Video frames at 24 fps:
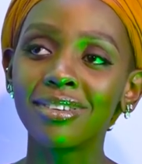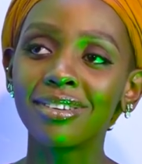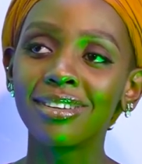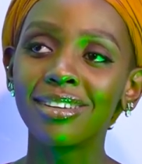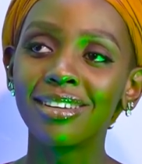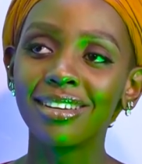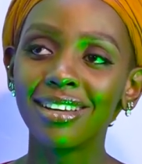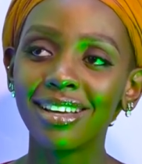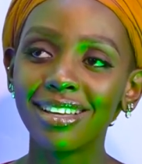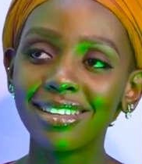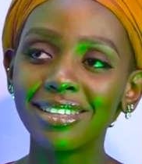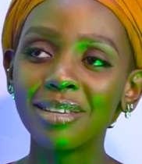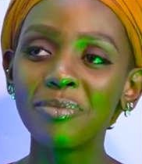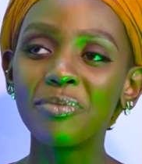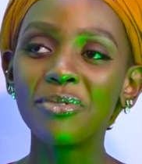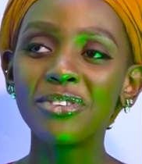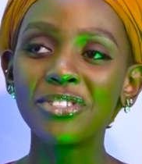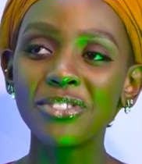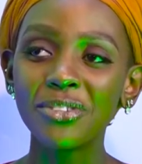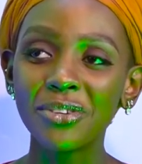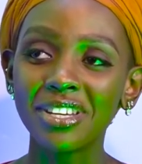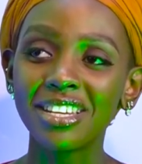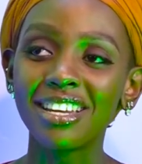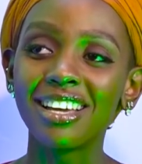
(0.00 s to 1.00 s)
And they
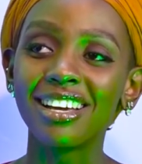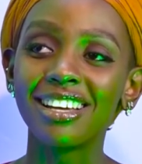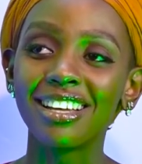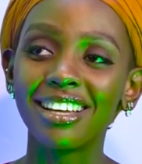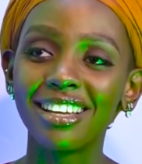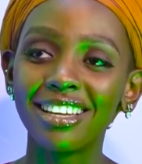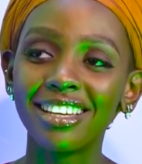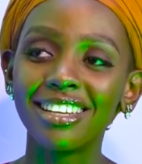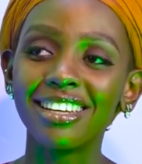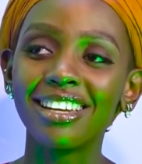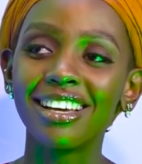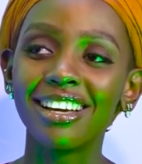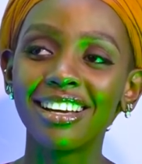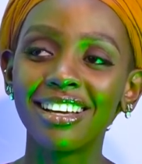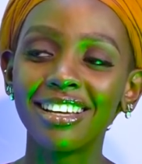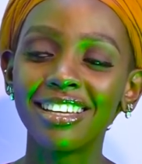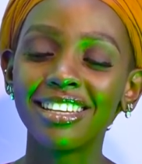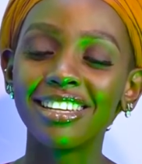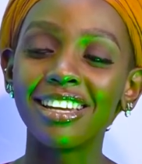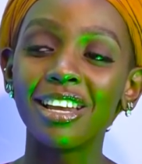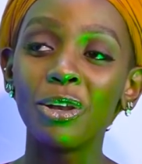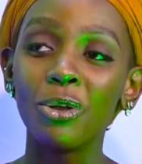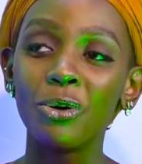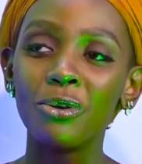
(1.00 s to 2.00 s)
put you in
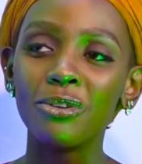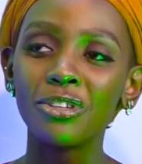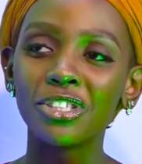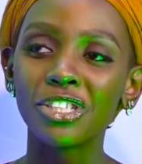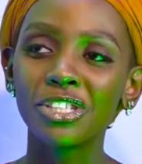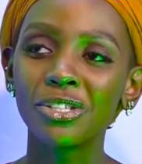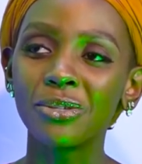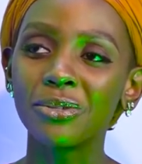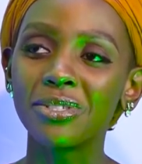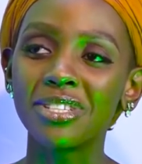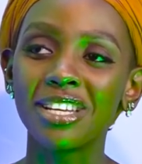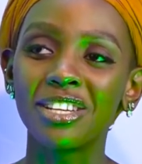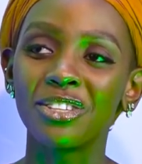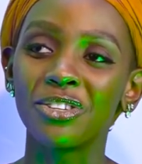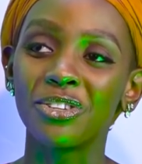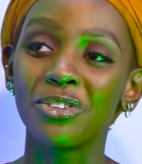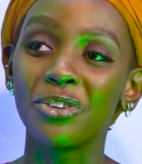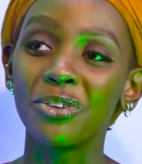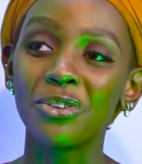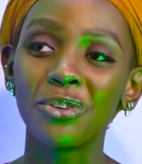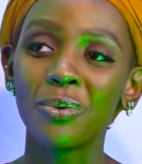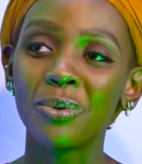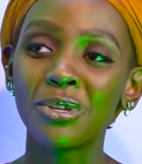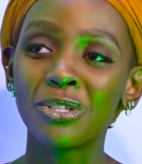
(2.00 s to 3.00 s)
a long shot and you
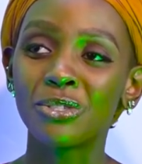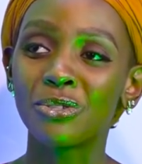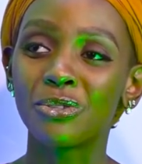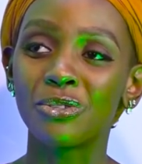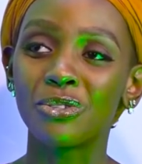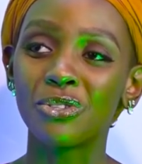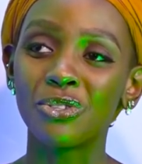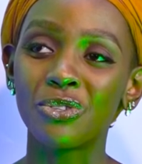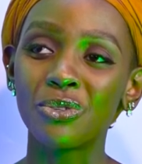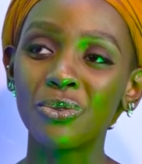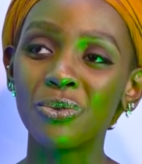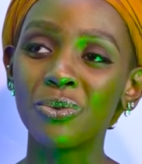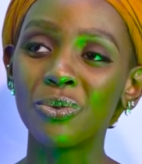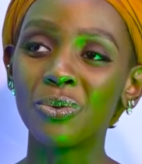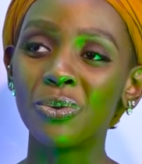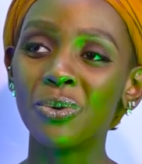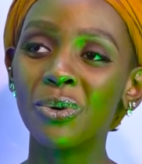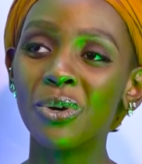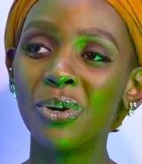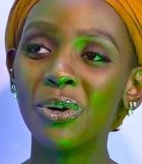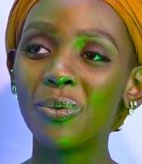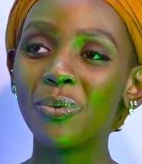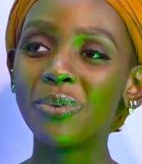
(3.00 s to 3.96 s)
don't know what to do